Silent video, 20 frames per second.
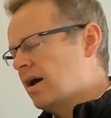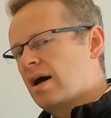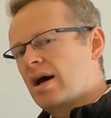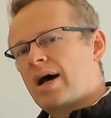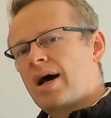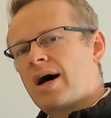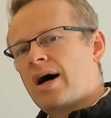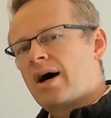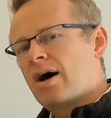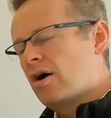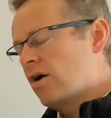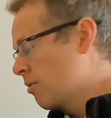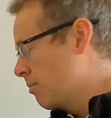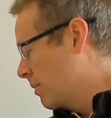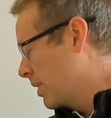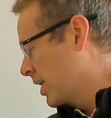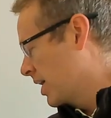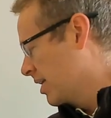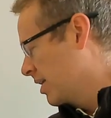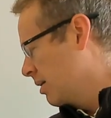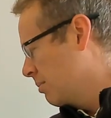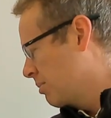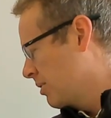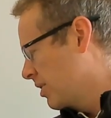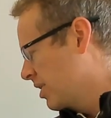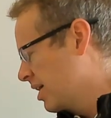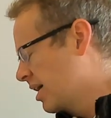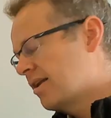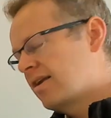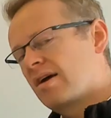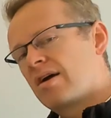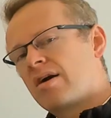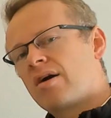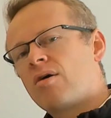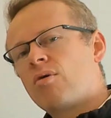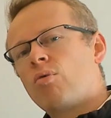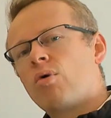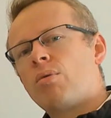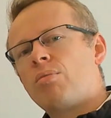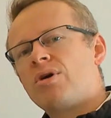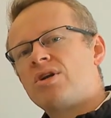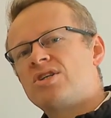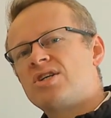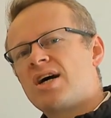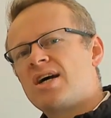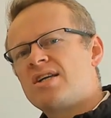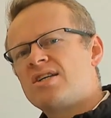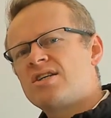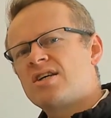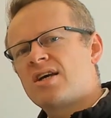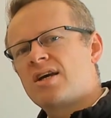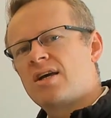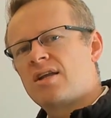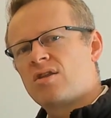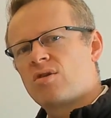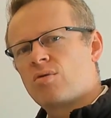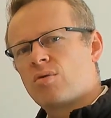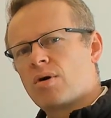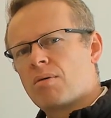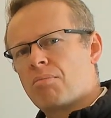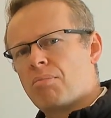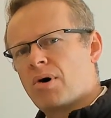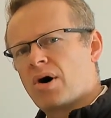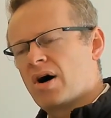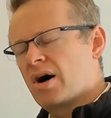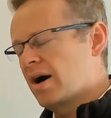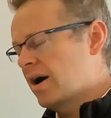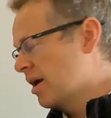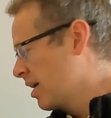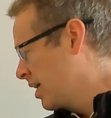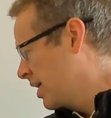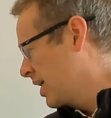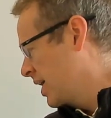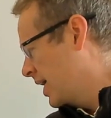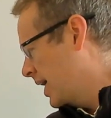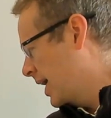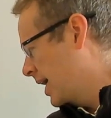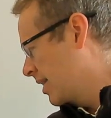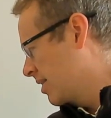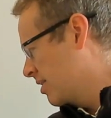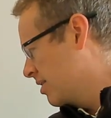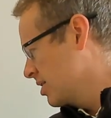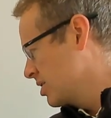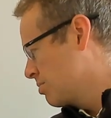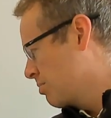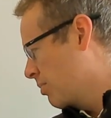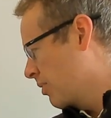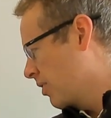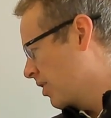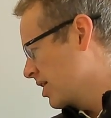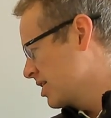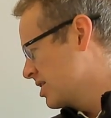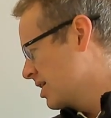our MACD predictor, will be changing into a buy at this price